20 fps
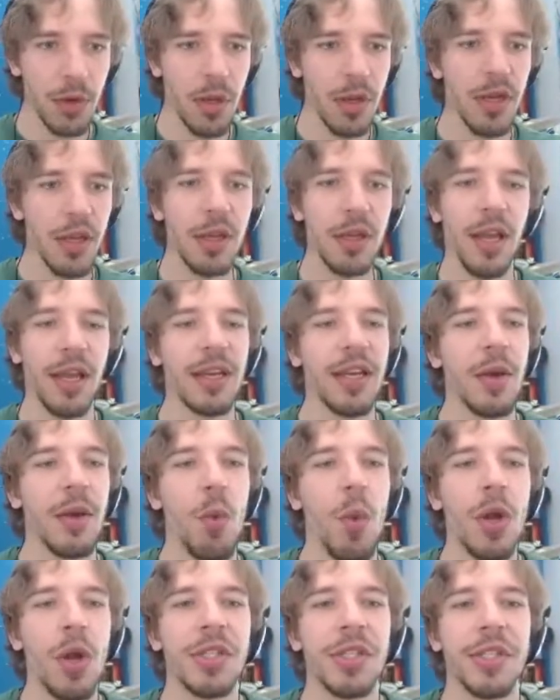Like, they
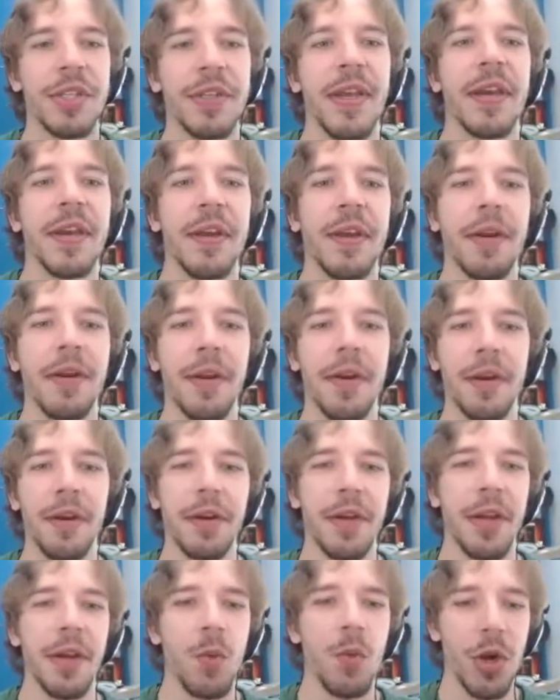want to get in here.
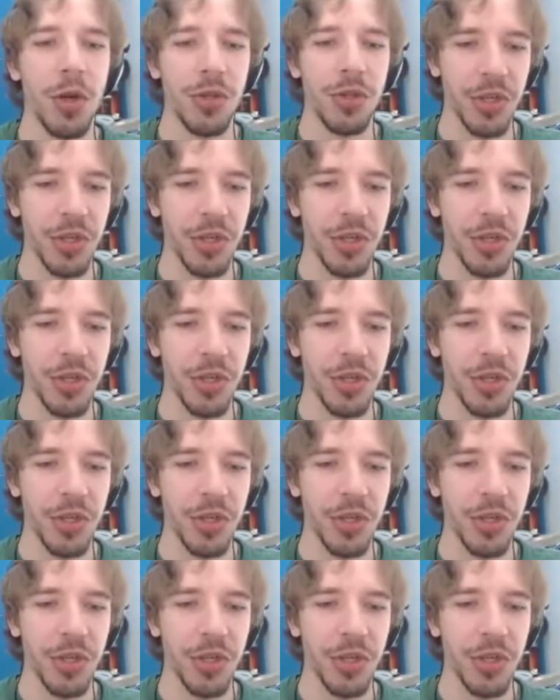They want